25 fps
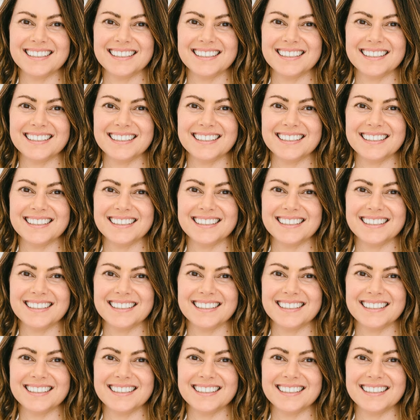
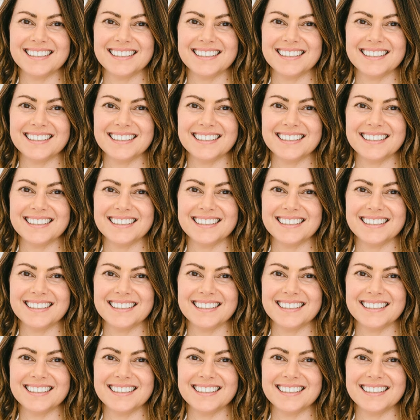
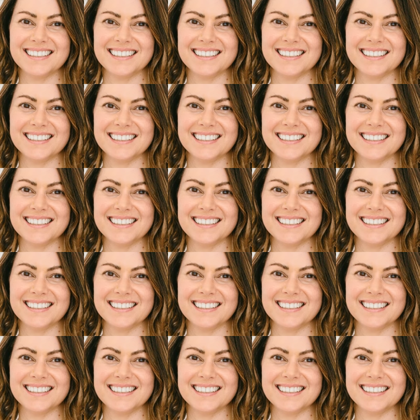
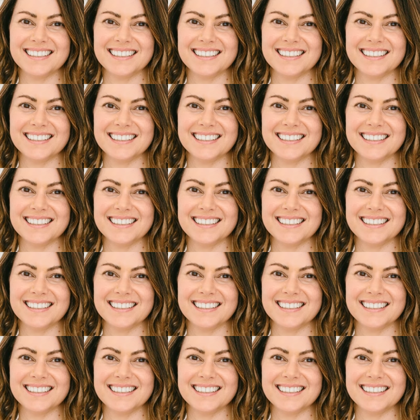
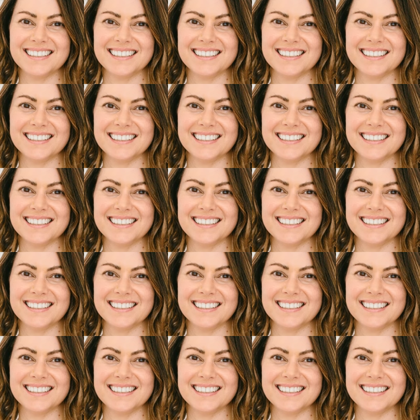
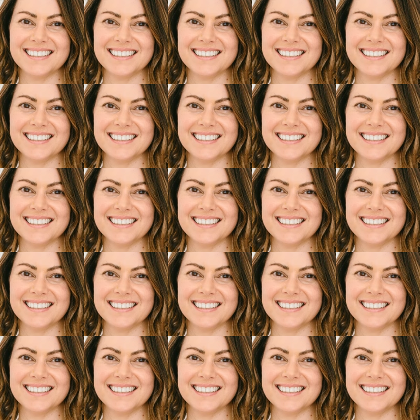
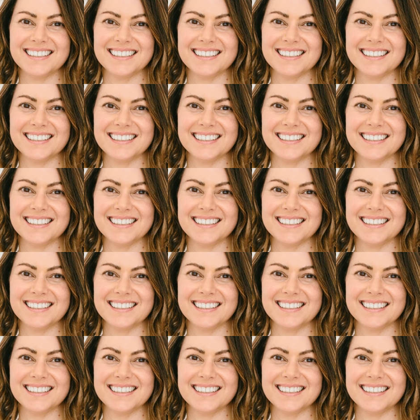
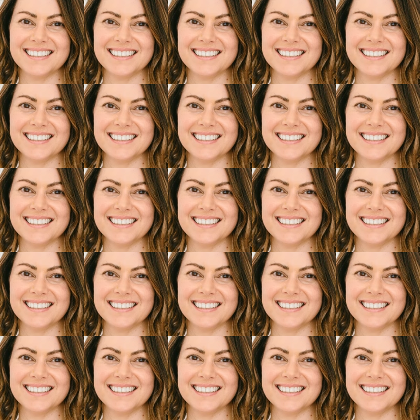(no lip movement)